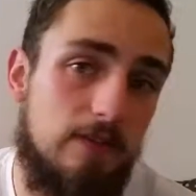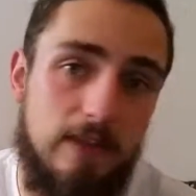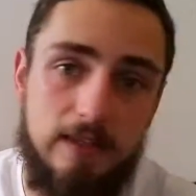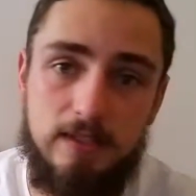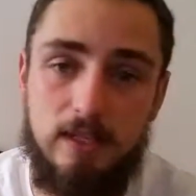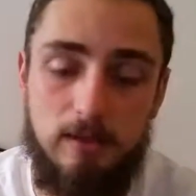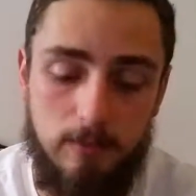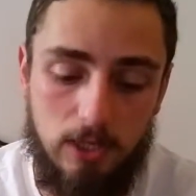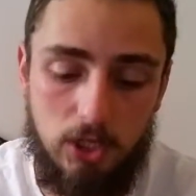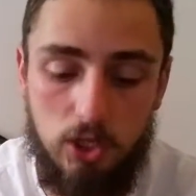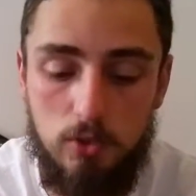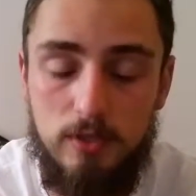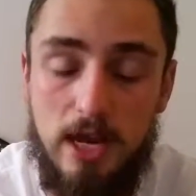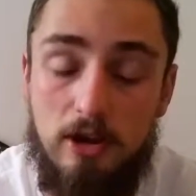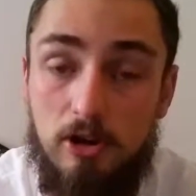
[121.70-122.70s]
there's going to be a
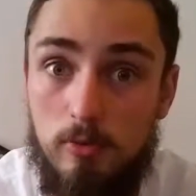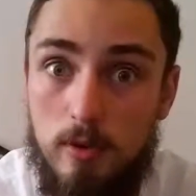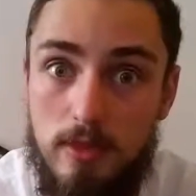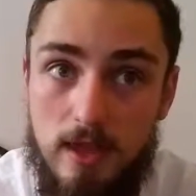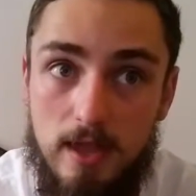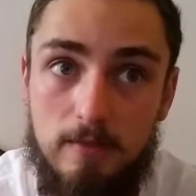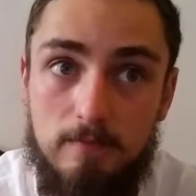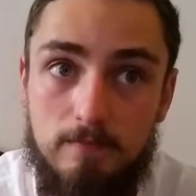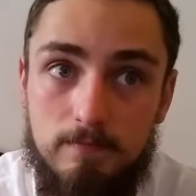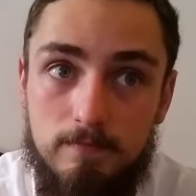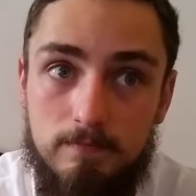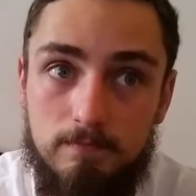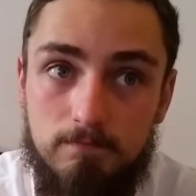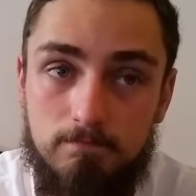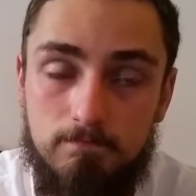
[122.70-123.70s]
huge error with it.
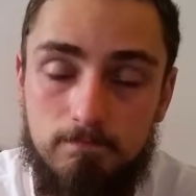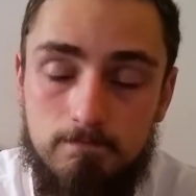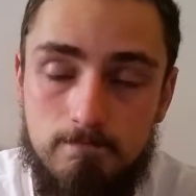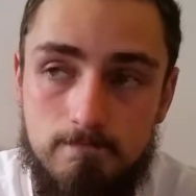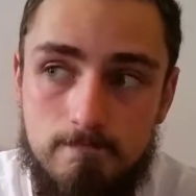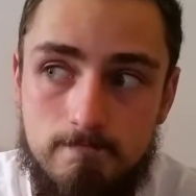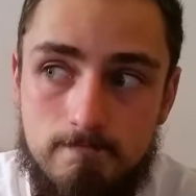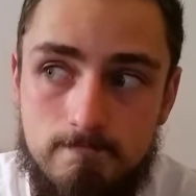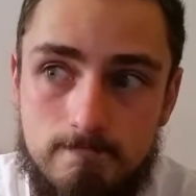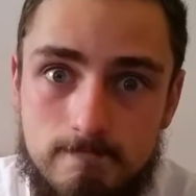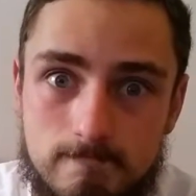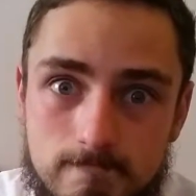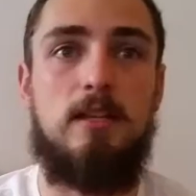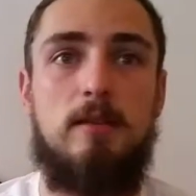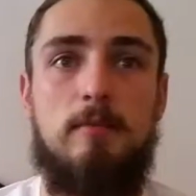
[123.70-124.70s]

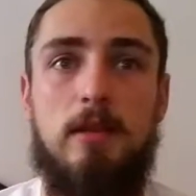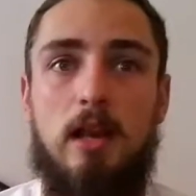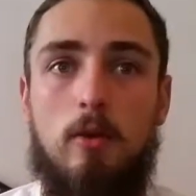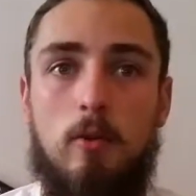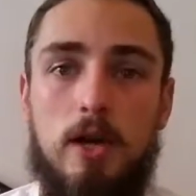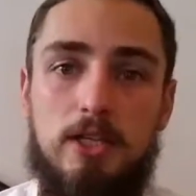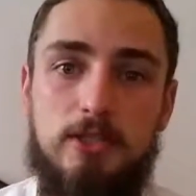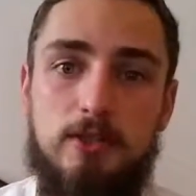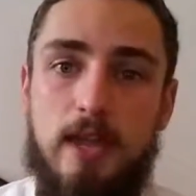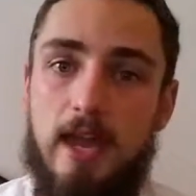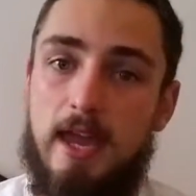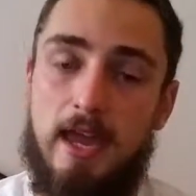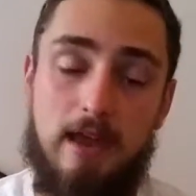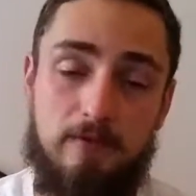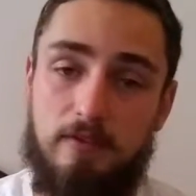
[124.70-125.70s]
going to be like
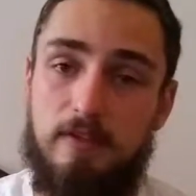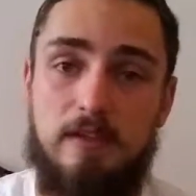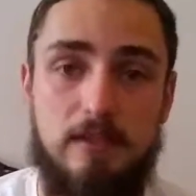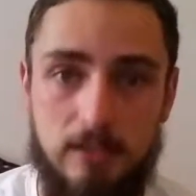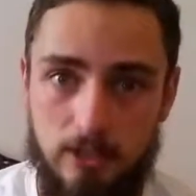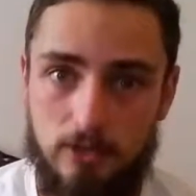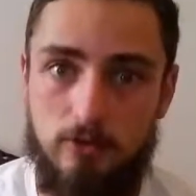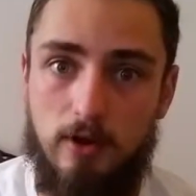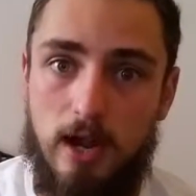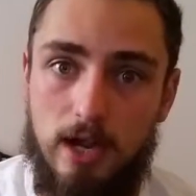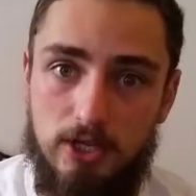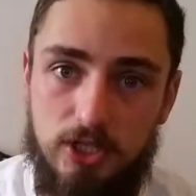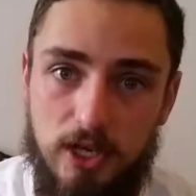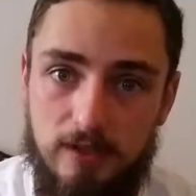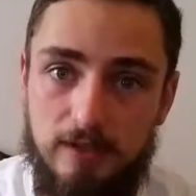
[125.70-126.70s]
Y2K, everything's going to
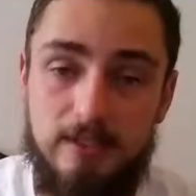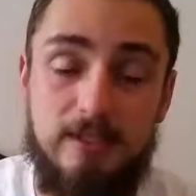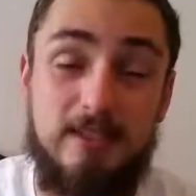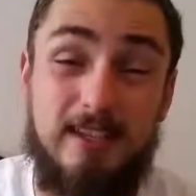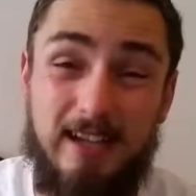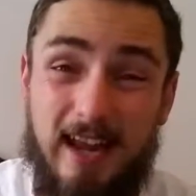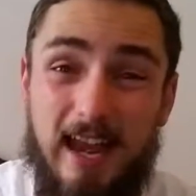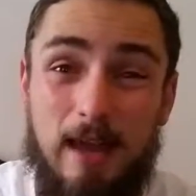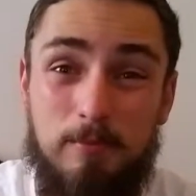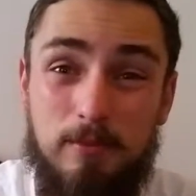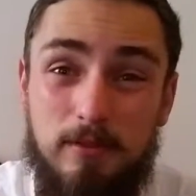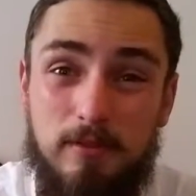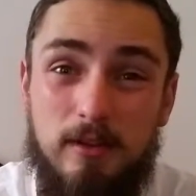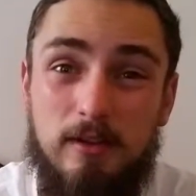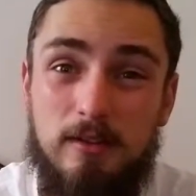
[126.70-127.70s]
crash, and this is going to
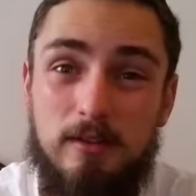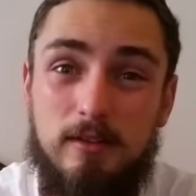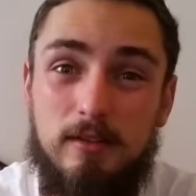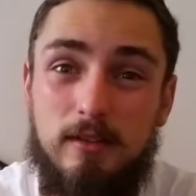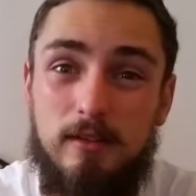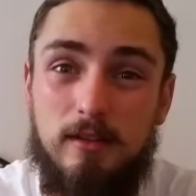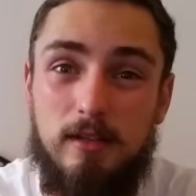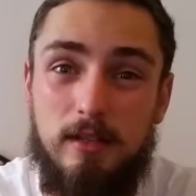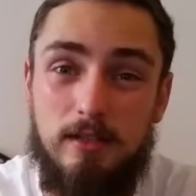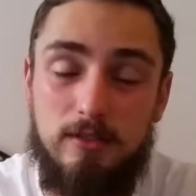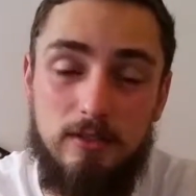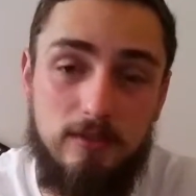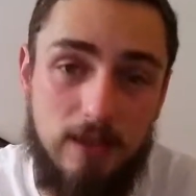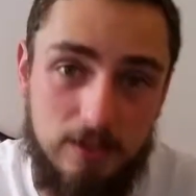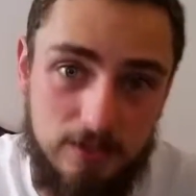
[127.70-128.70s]
happen in
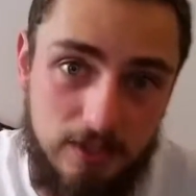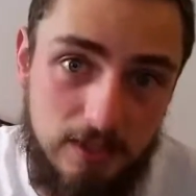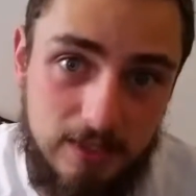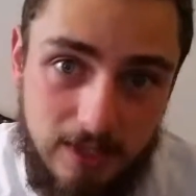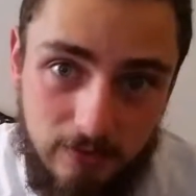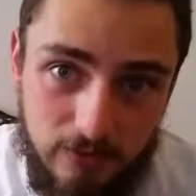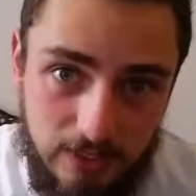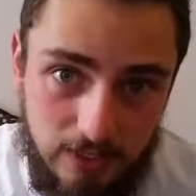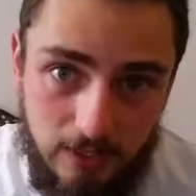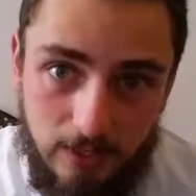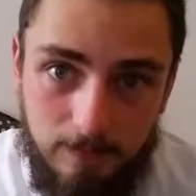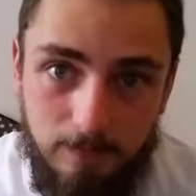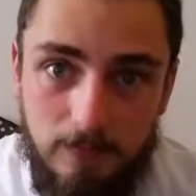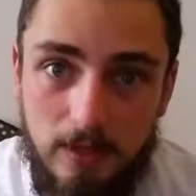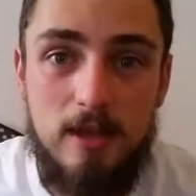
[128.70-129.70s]

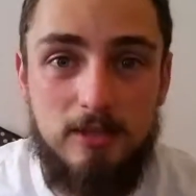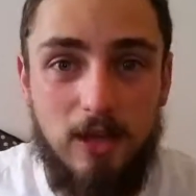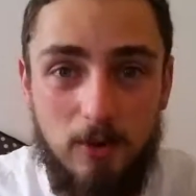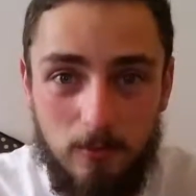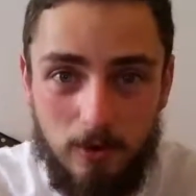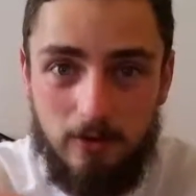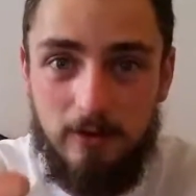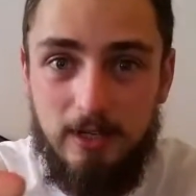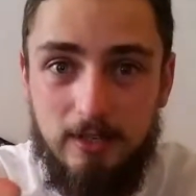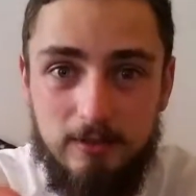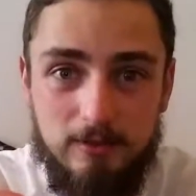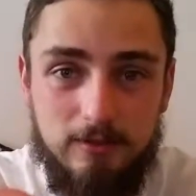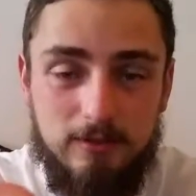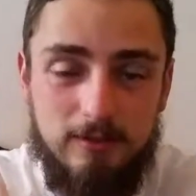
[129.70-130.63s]
2079. Don't worry,